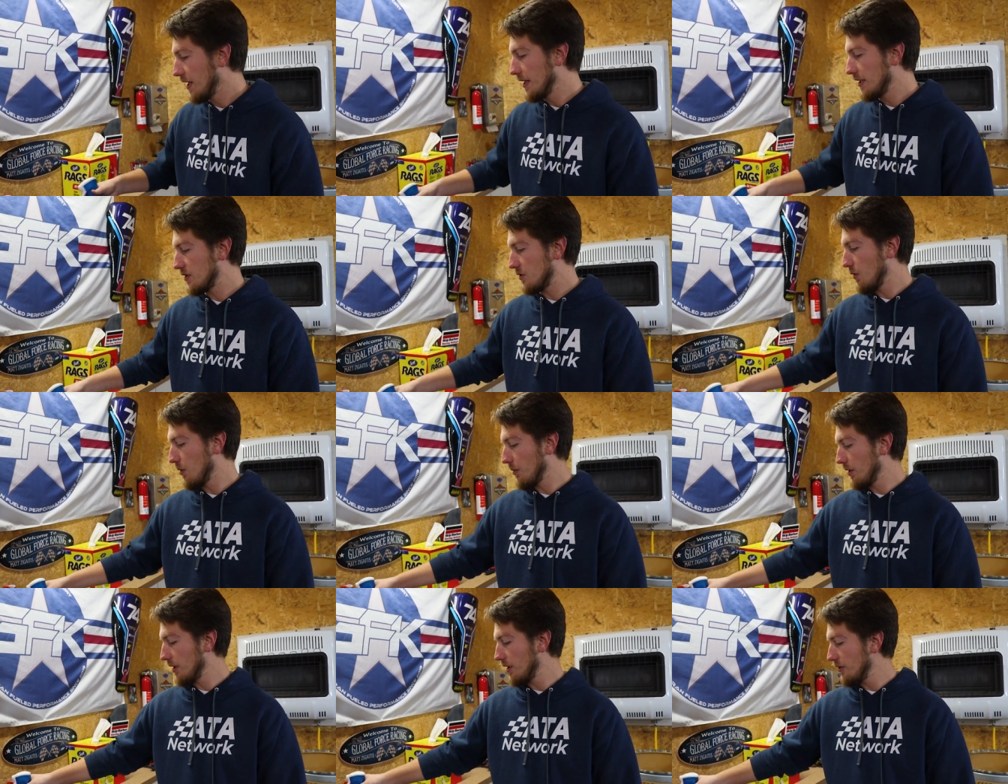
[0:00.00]
So
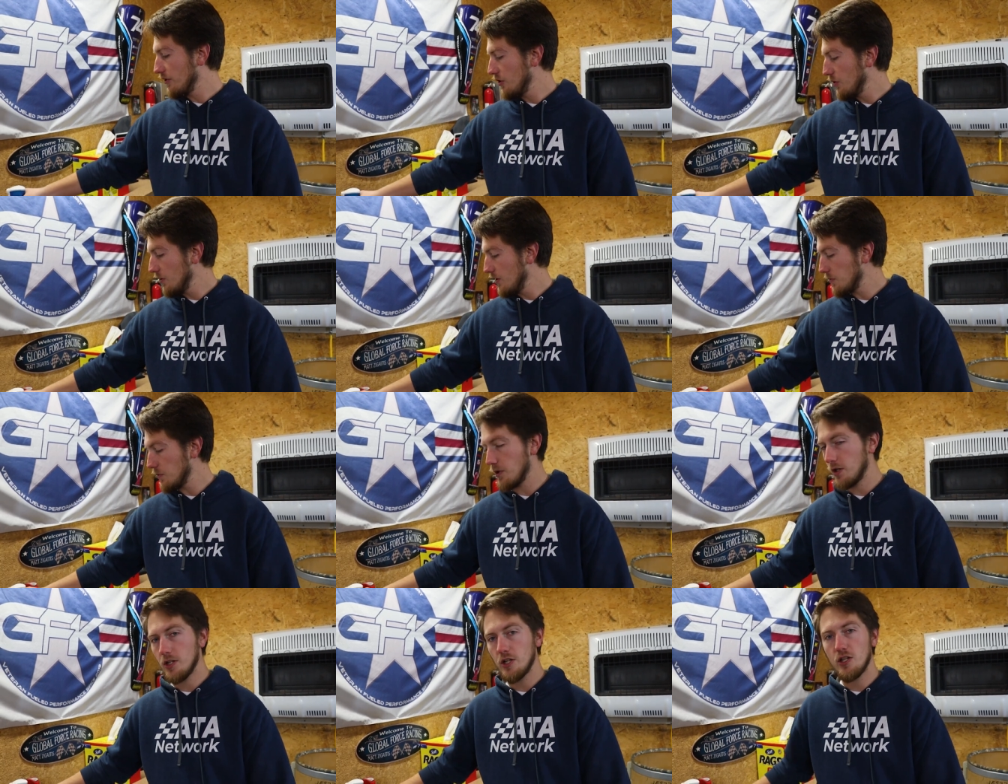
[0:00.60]
what we're gonna do
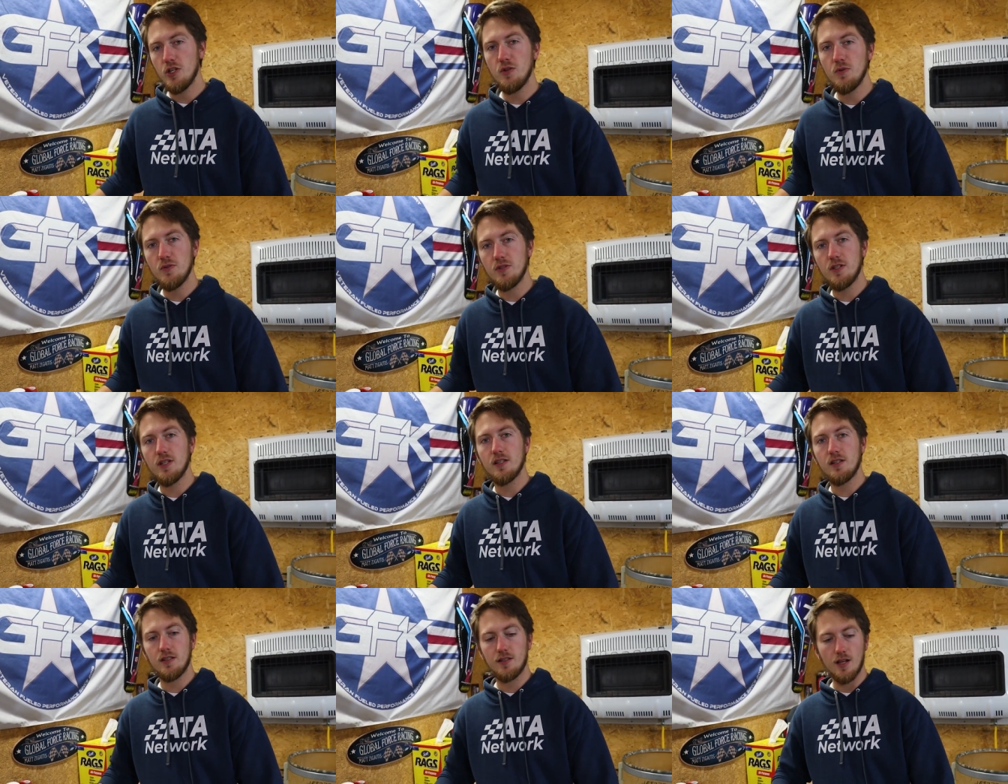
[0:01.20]
is we're gonna use
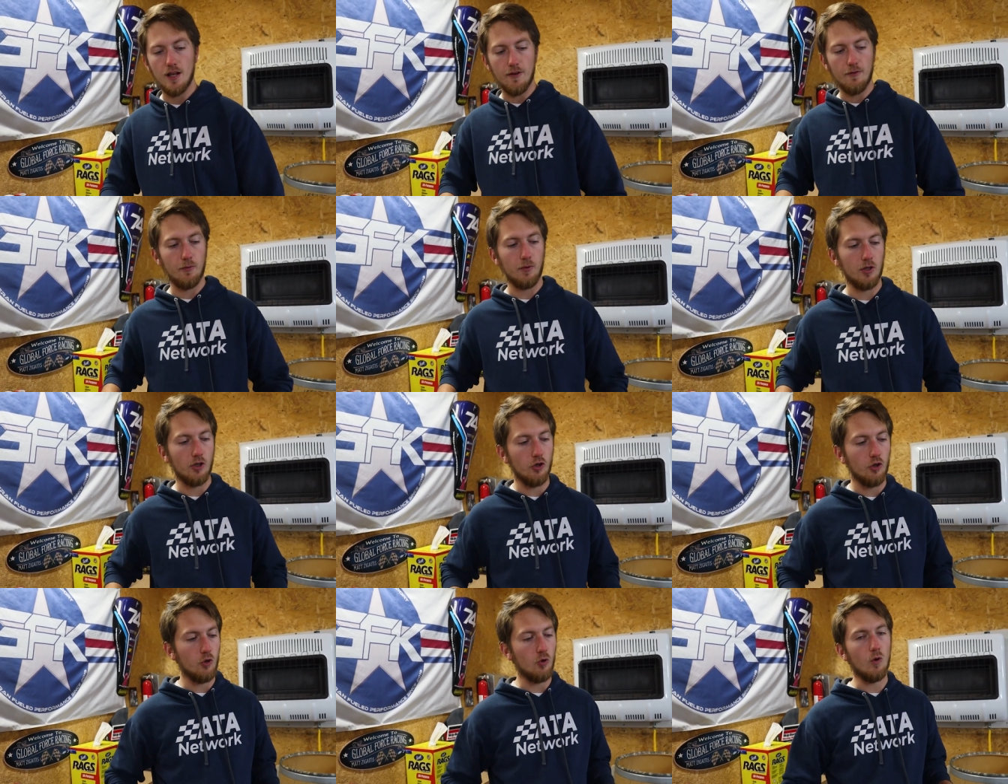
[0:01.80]
this stuff, we're
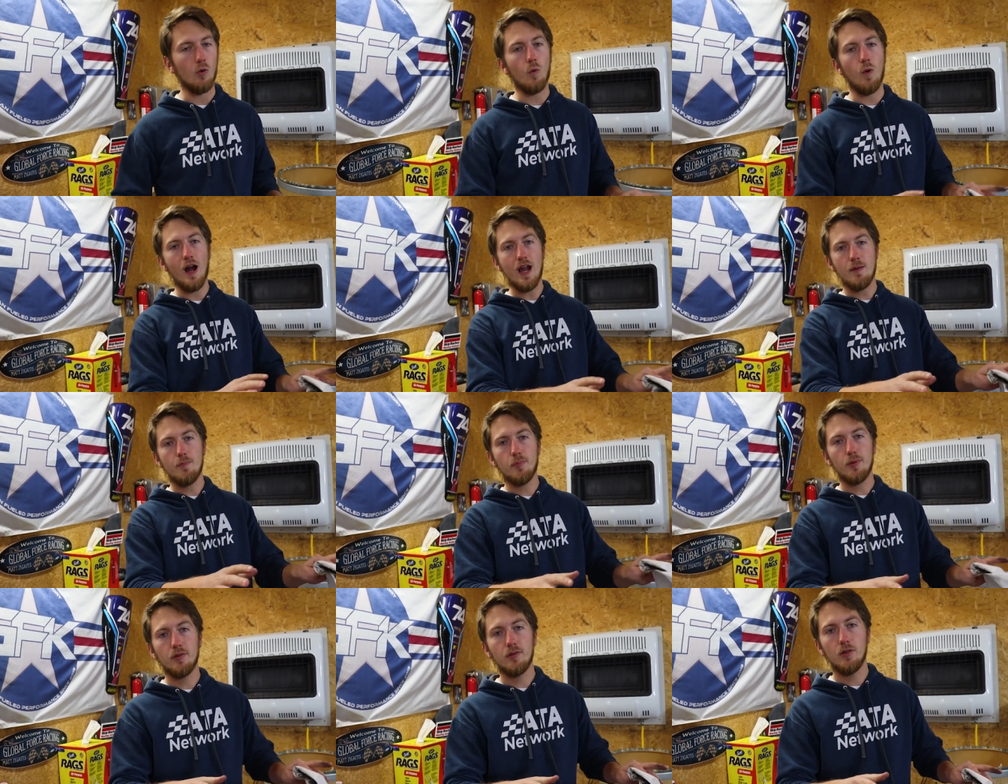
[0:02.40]
gonna do a
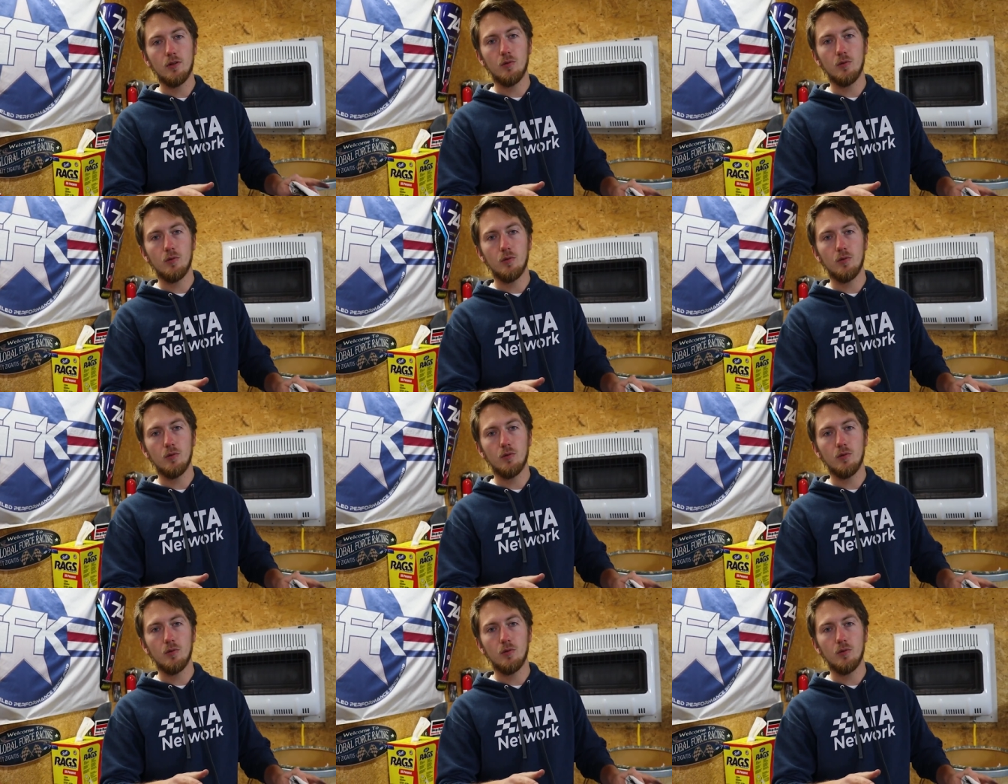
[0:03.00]
wipe,